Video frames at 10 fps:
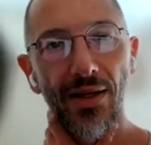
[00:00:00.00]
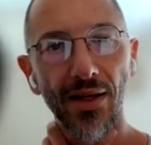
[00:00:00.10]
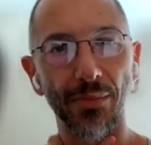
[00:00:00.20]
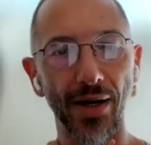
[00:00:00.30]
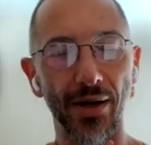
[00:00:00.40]

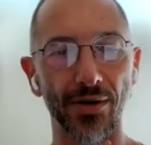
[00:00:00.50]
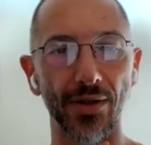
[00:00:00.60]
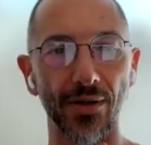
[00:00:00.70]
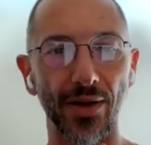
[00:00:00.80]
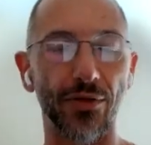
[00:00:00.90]
compared
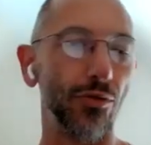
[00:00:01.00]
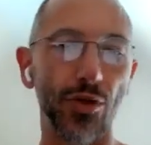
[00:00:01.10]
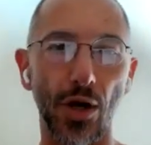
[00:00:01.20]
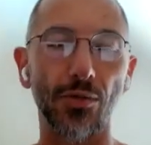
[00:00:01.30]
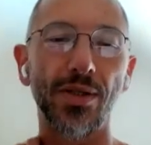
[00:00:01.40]
to if you
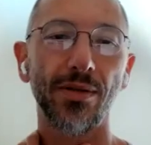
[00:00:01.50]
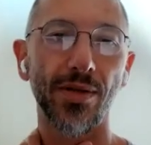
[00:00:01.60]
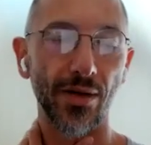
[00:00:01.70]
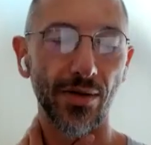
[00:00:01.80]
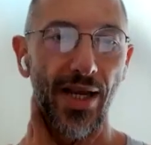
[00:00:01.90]
don't,
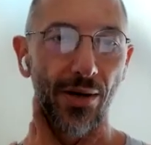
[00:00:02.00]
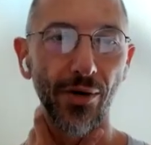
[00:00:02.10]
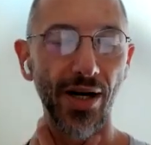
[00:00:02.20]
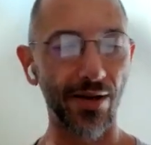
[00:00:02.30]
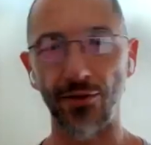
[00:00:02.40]
take a
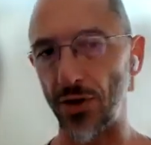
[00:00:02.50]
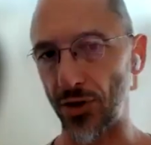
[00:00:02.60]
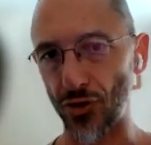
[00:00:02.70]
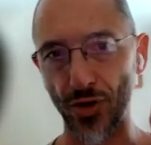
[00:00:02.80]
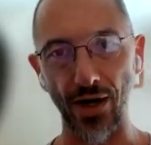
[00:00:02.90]
break, if you
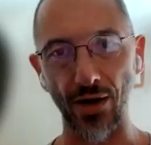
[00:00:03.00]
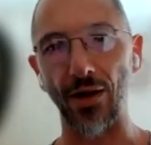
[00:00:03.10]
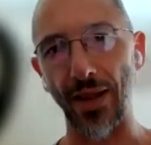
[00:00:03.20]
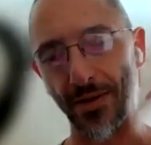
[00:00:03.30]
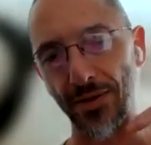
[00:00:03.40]
just train
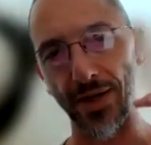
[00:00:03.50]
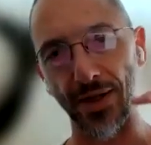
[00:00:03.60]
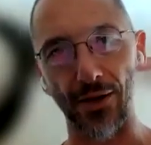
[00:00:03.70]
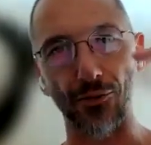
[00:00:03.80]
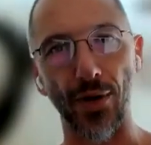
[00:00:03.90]
all out,
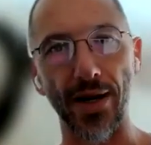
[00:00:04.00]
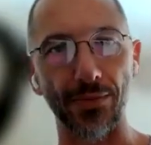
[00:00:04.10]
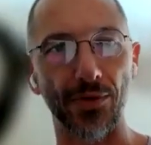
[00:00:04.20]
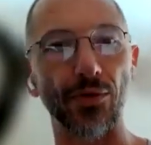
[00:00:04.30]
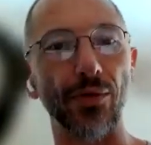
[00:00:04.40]
like right
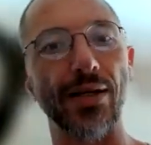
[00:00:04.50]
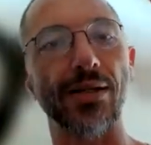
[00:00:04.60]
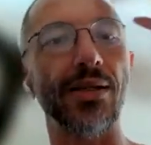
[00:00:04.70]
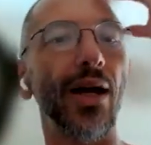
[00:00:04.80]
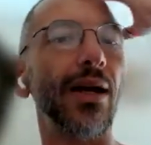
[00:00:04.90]
up to race
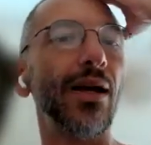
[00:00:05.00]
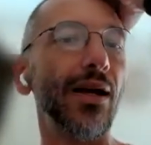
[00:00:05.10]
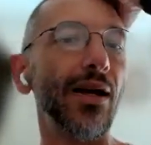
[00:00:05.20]
day.